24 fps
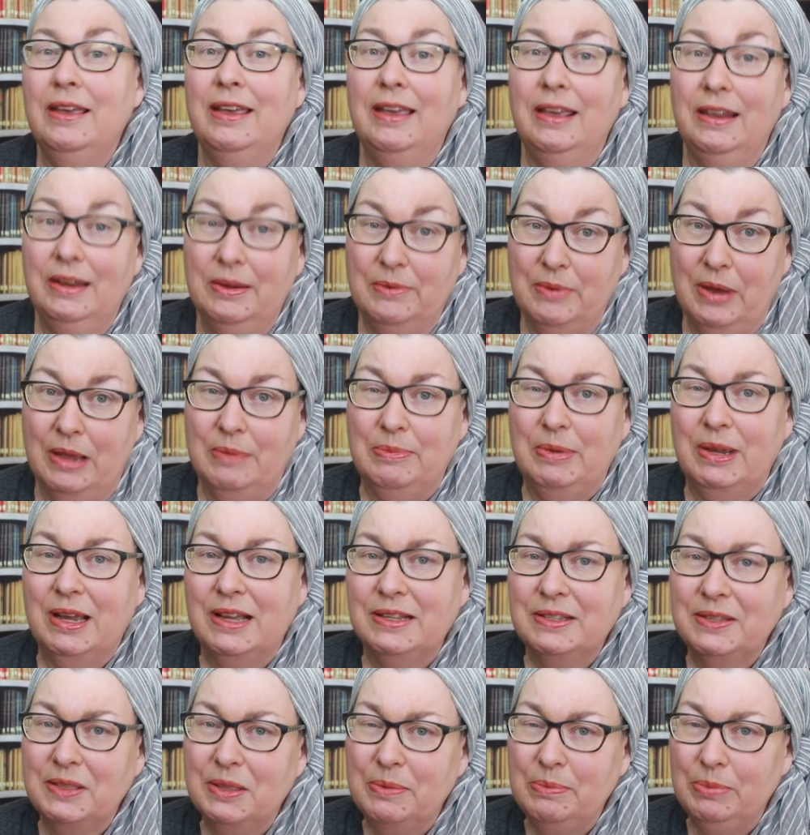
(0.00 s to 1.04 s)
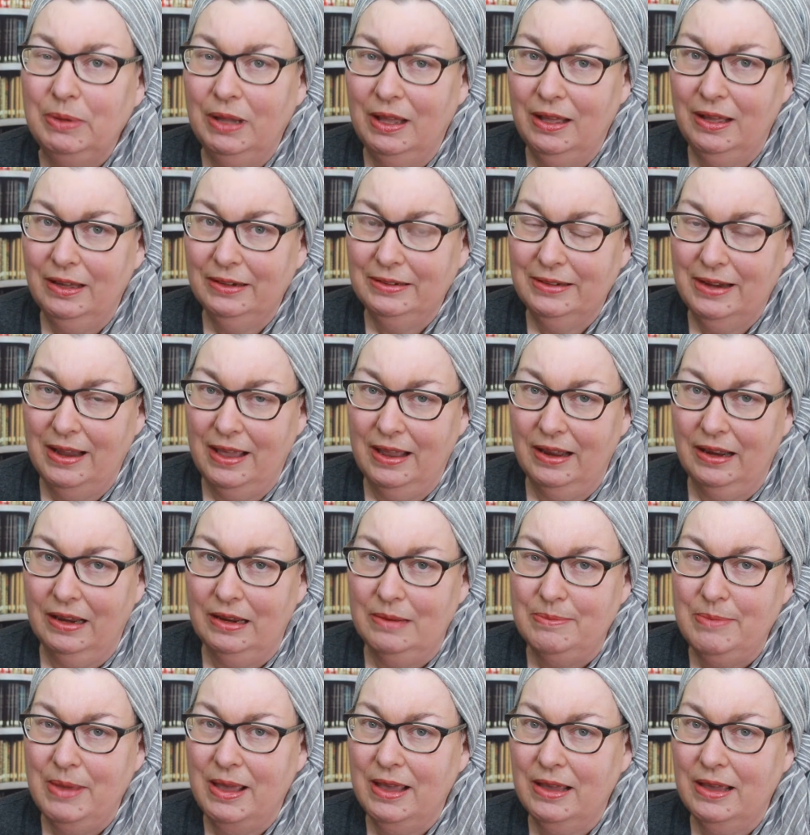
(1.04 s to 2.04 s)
Anyway, because of the blog name